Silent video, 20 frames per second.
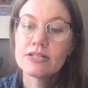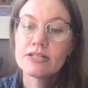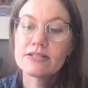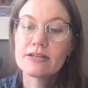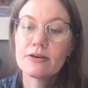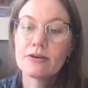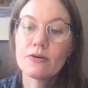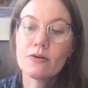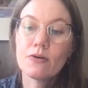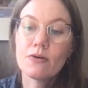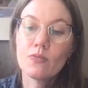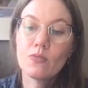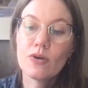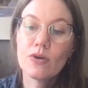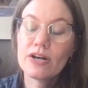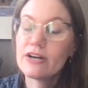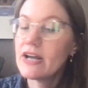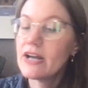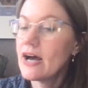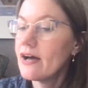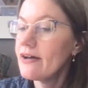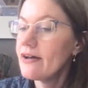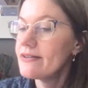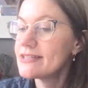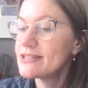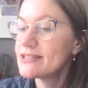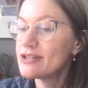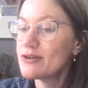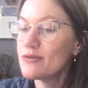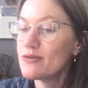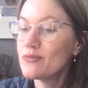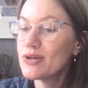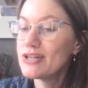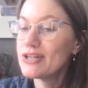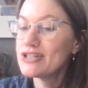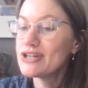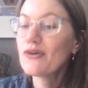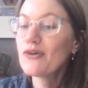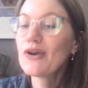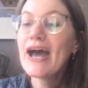So
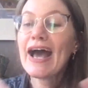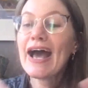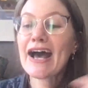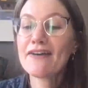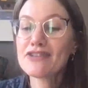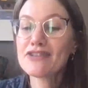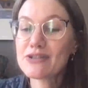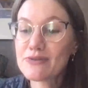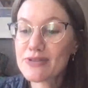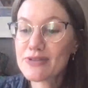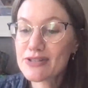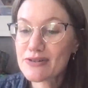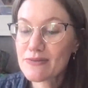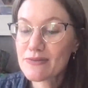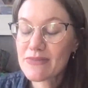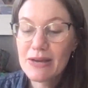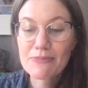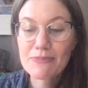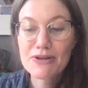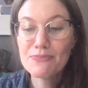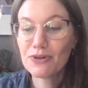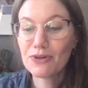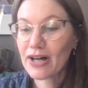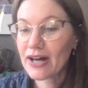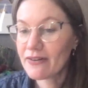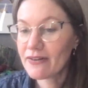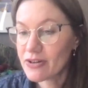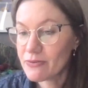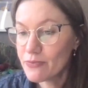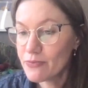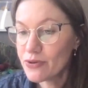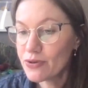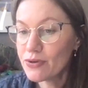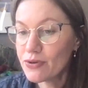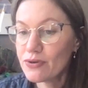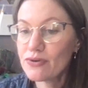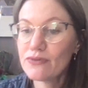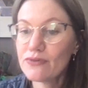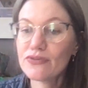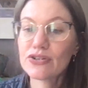we don't have to assume that people haven't
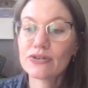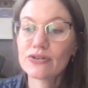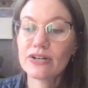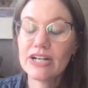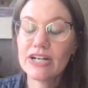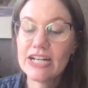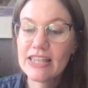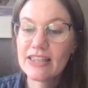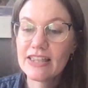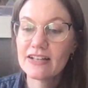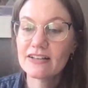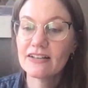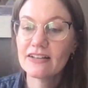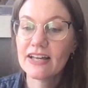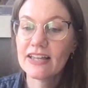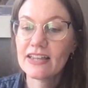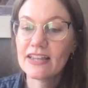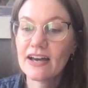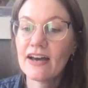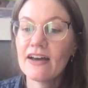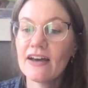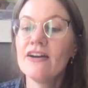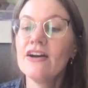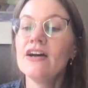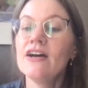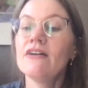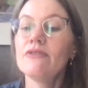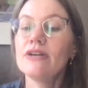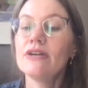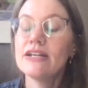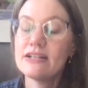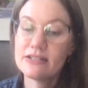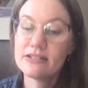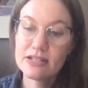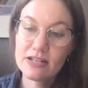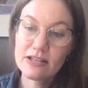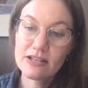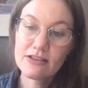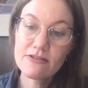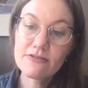moved or anything like that. We get
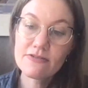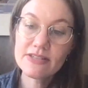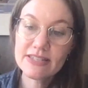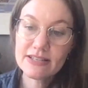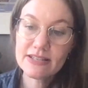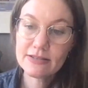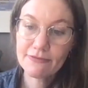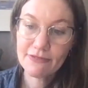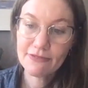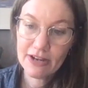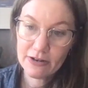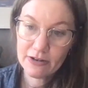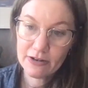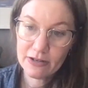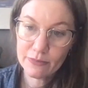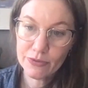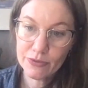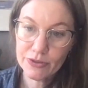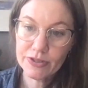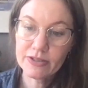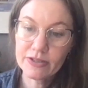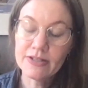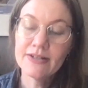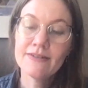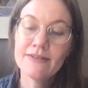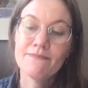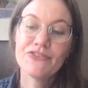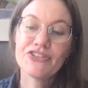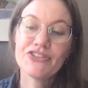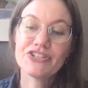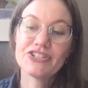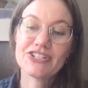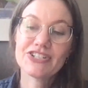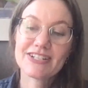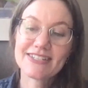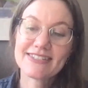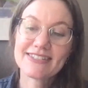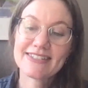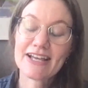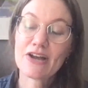to use this variable to
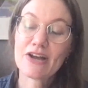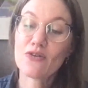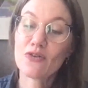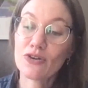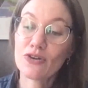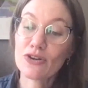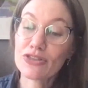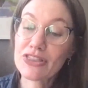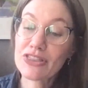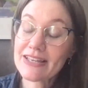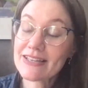just say,